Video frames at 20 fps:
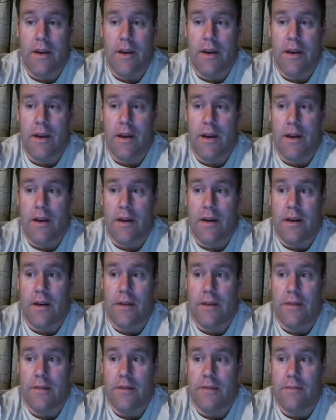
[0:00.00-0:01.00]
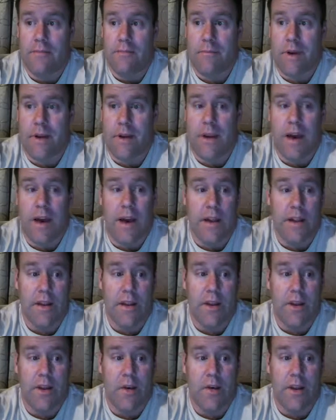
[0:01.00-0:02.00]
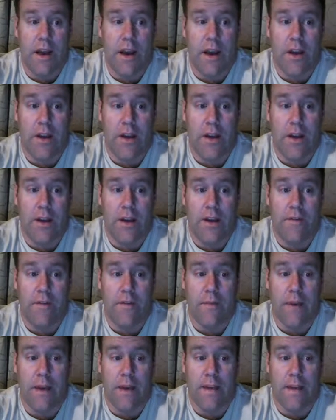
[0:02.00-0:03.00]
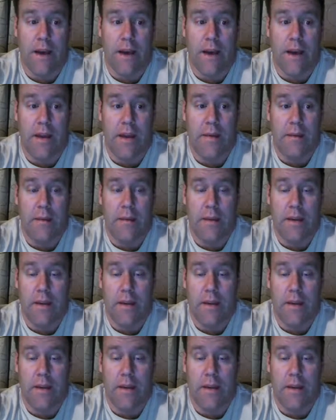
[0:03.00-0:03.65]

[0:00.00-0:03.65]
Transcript: but not good enough for my time.